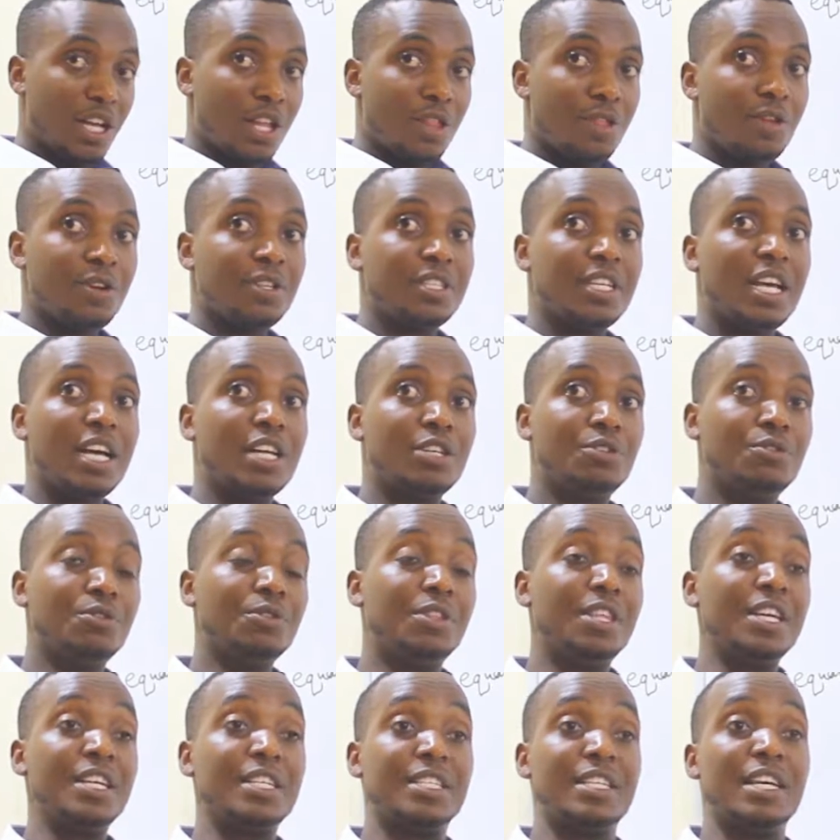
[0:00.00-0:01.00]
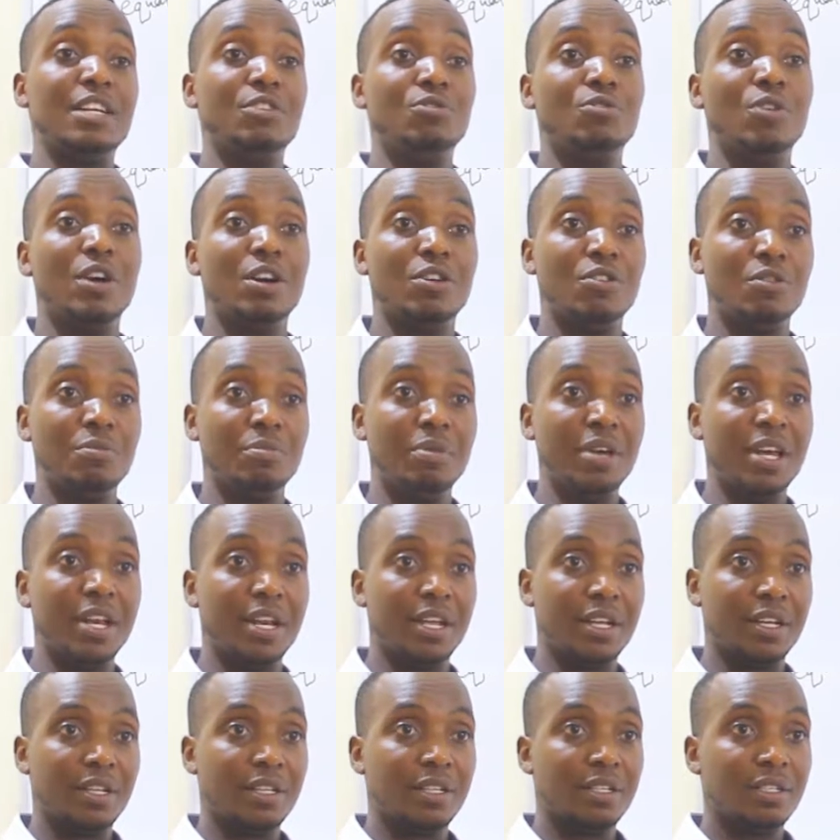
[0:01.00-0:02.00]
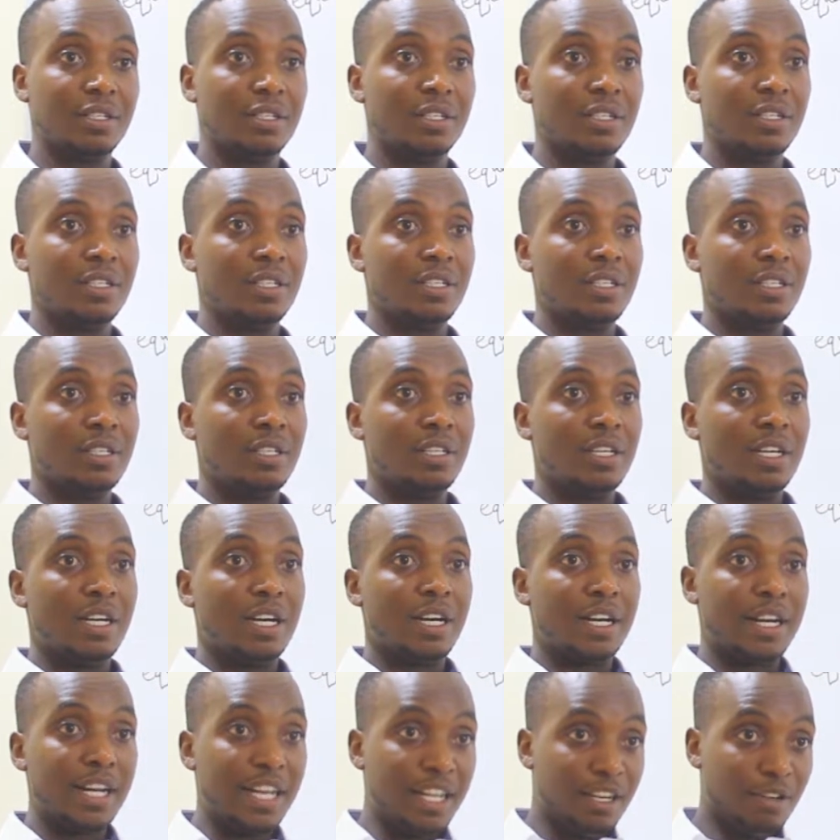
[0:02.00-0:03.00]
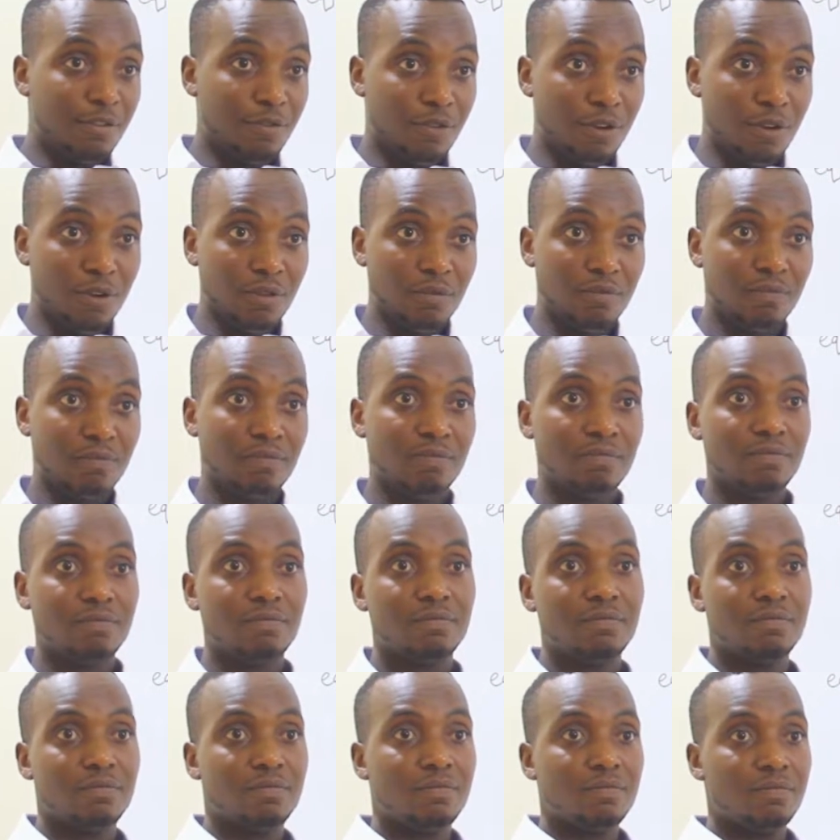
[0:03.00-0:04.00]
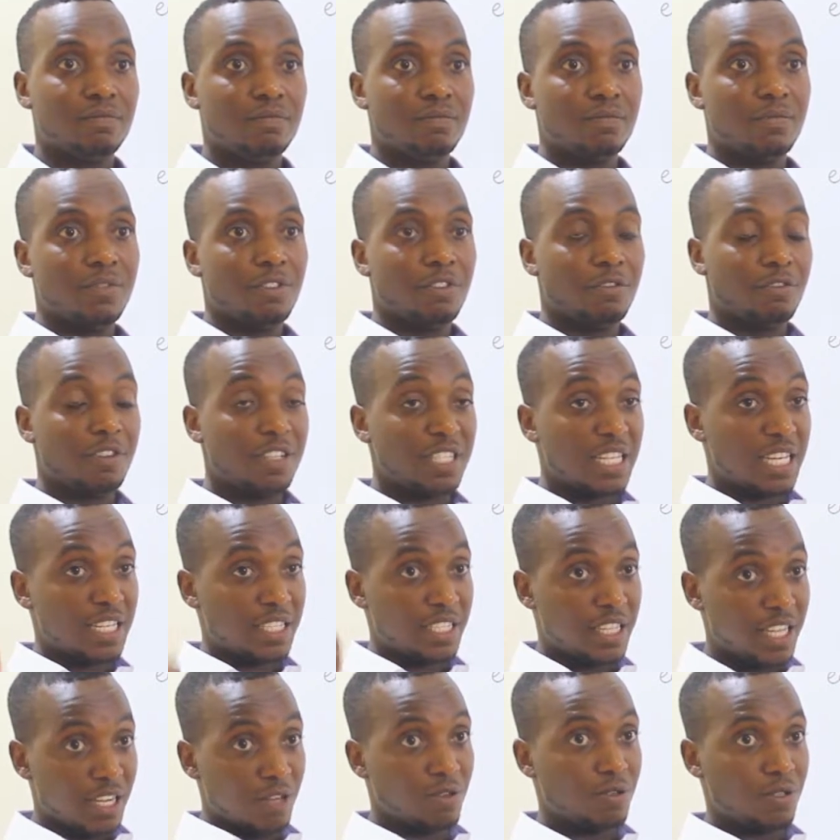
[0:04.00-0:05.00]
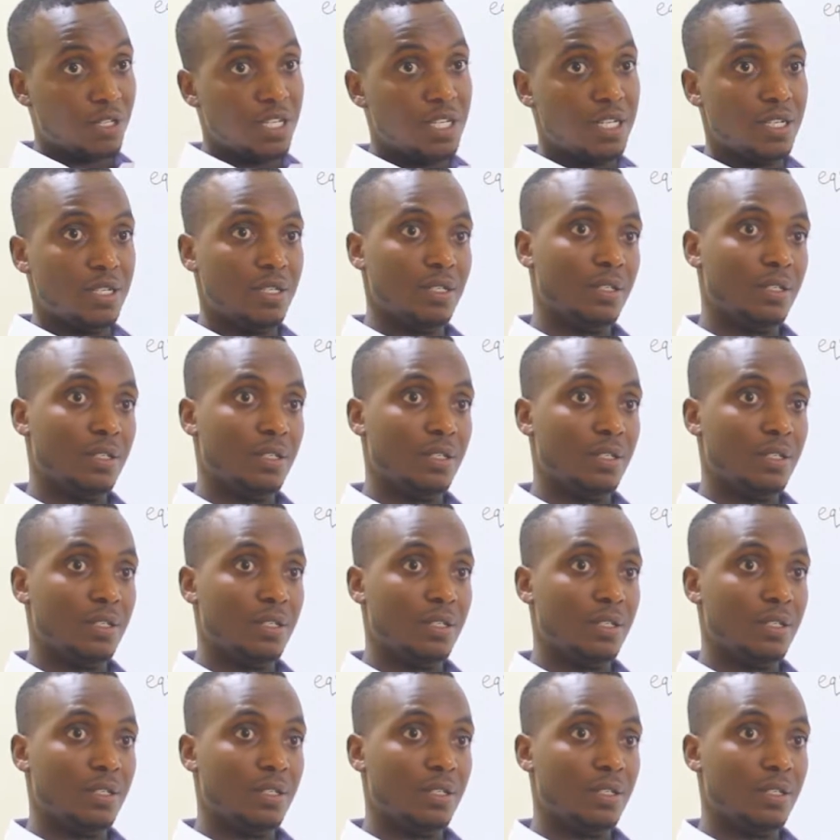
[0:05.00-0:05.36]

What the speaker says: Those are two things that we are comparing: rainfall versus yield.